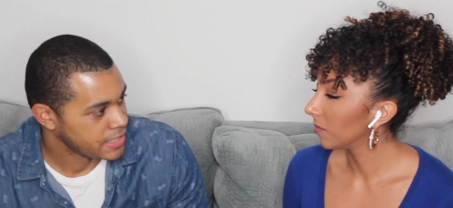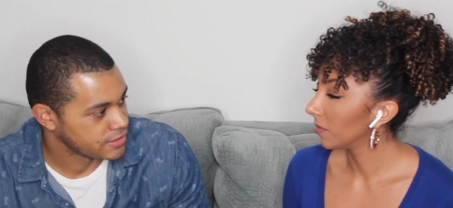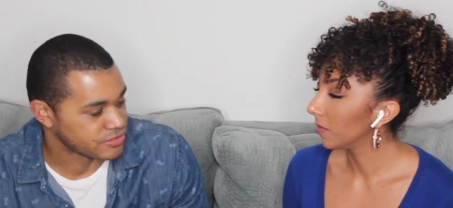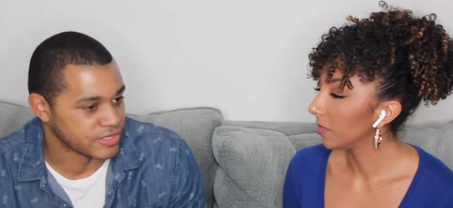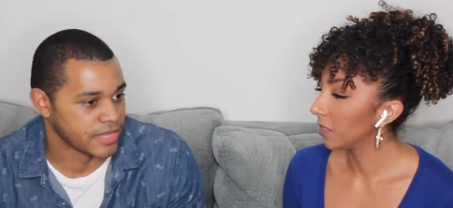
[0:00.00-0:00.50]

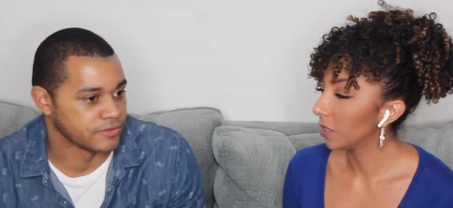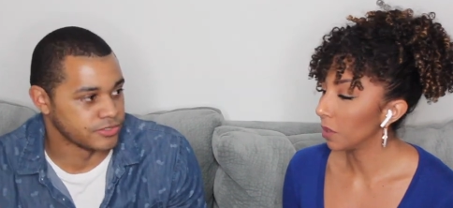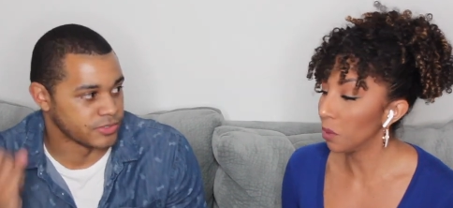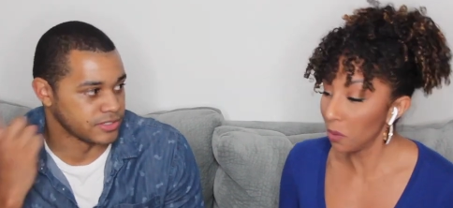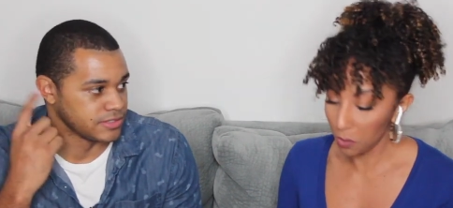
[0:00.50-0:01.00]
Speaker 1: because you now
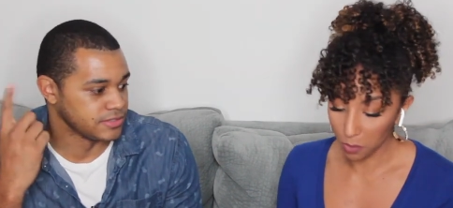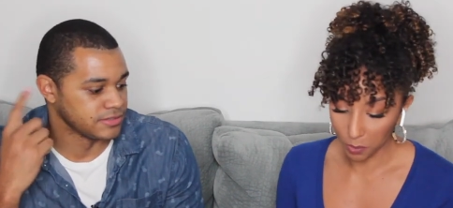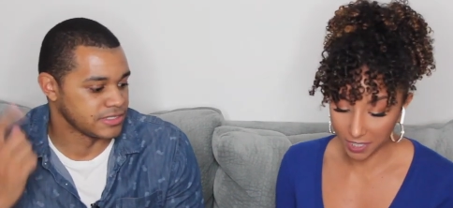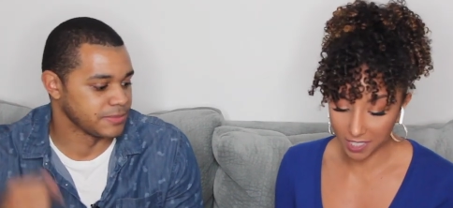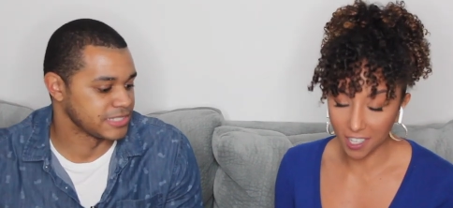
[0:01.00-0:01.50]
do it Ooh,
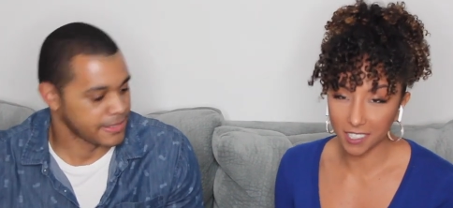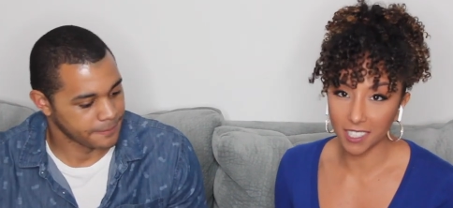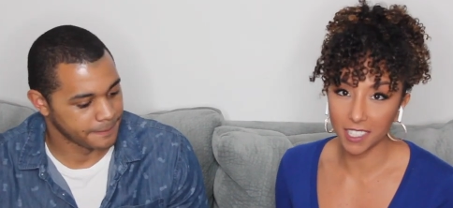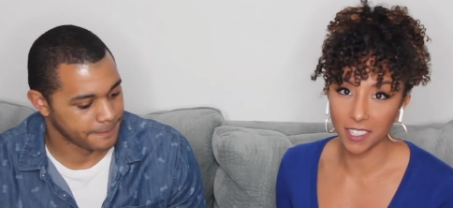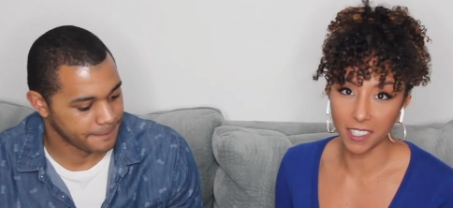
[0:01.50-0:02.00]
double tap.
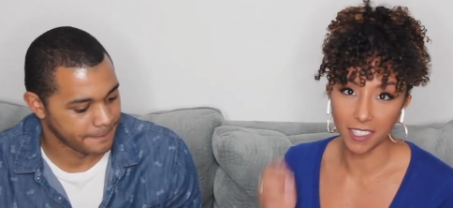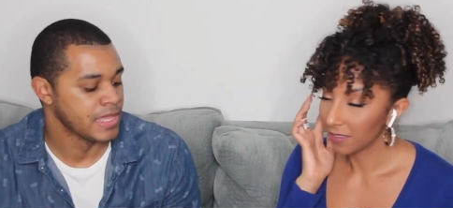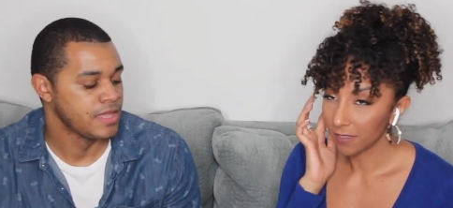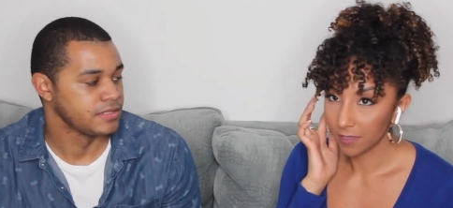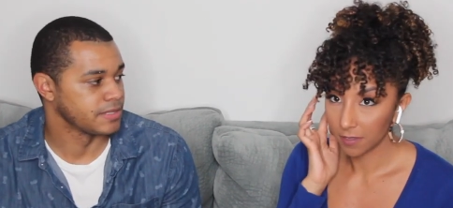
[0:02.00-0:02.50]

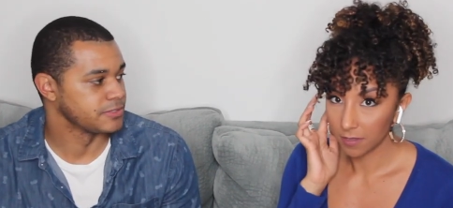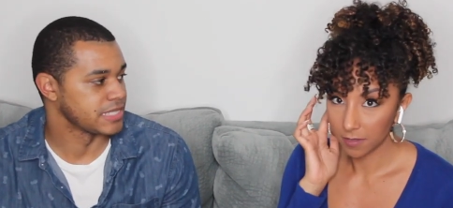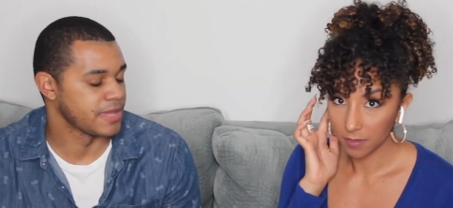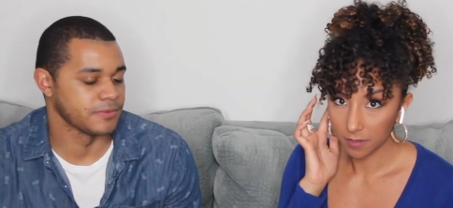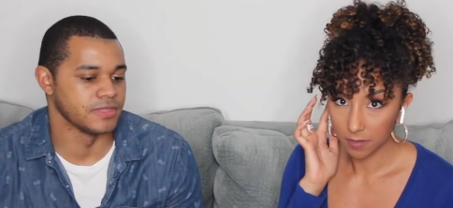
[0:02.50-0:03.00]
Double
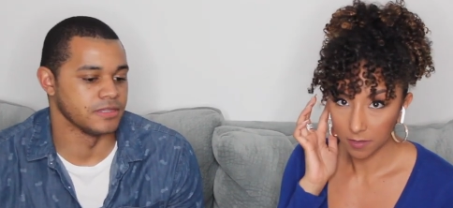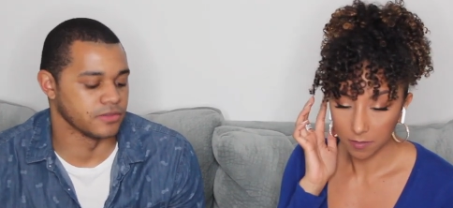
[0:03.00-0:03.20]
tap, and then